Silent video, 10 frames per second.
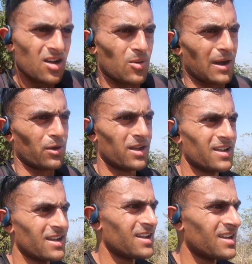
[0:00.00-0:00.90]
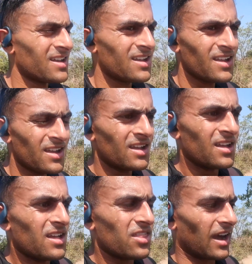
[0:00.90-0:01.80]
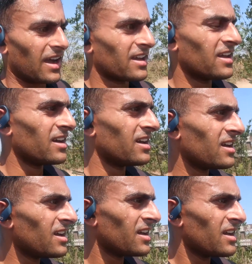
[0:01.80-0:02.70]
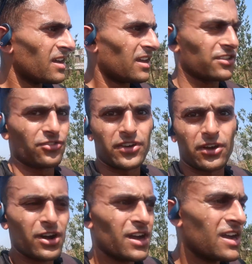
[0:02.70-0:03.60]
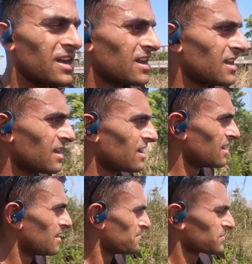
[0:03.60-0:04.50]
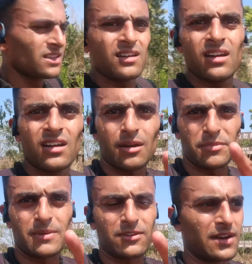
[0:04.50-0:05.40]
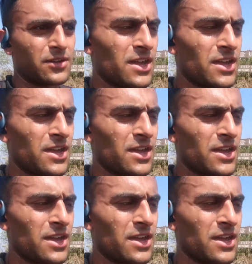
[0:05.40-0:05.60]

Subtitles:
Wow, that is unreal. Let me spin you around.